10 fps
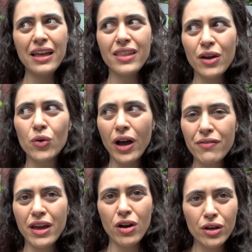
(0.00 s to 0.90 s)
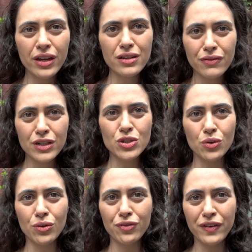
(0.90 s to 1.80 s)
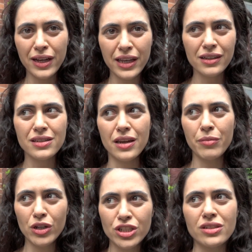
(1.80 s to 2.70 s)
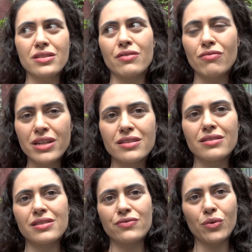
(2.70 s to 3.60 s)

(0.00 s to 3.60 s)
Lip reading: They all have their own individual feelings and emotions and reasons